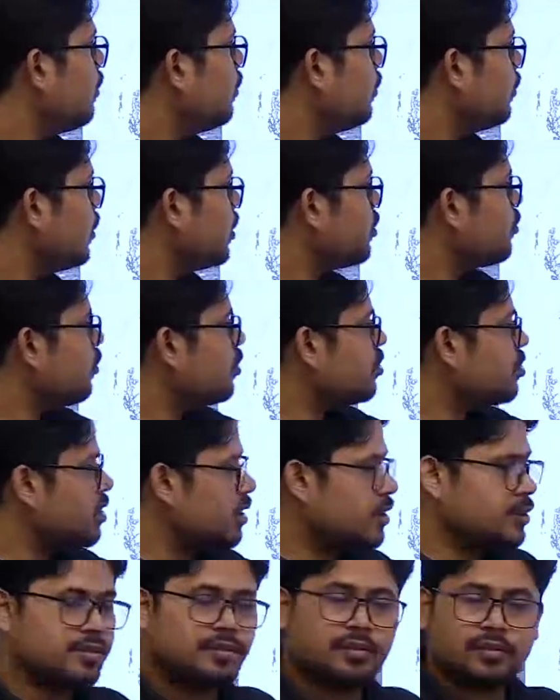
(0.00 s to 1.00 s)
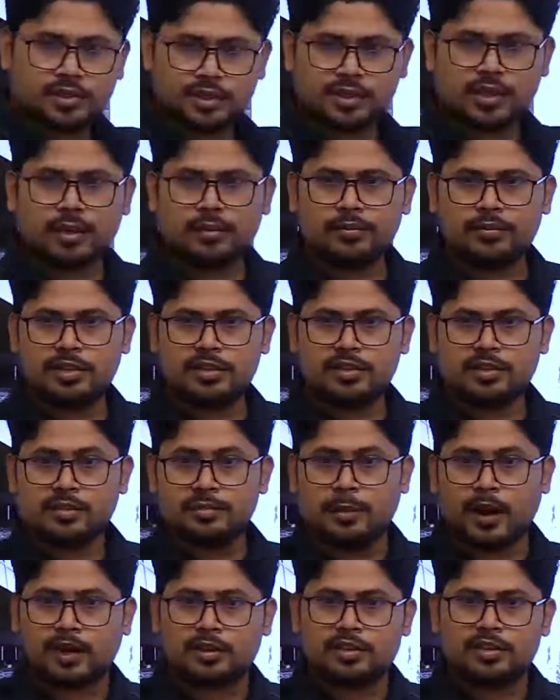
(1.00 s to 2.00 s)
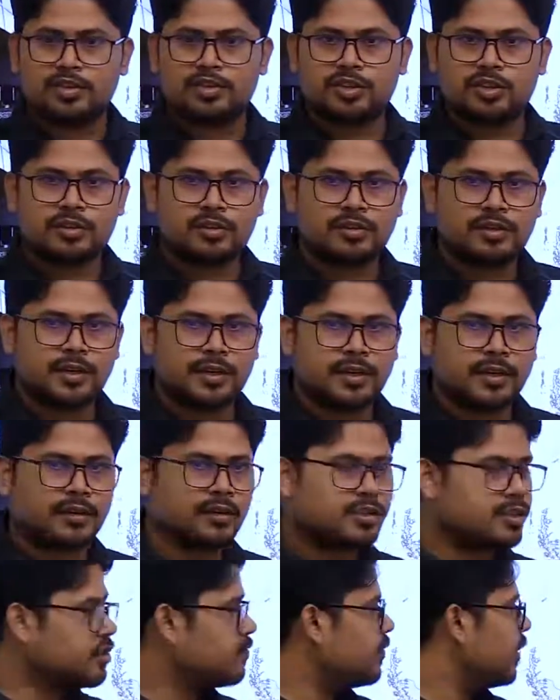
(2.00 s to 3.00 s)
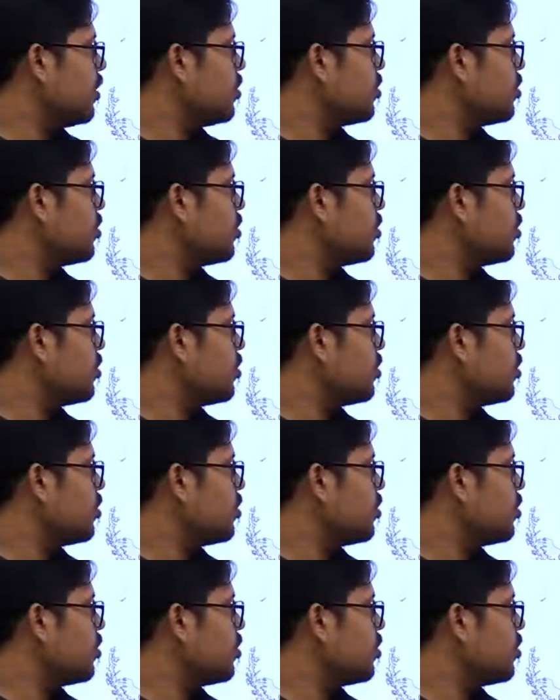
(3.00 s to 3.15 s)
This was this is Bharti station. Okay. It is very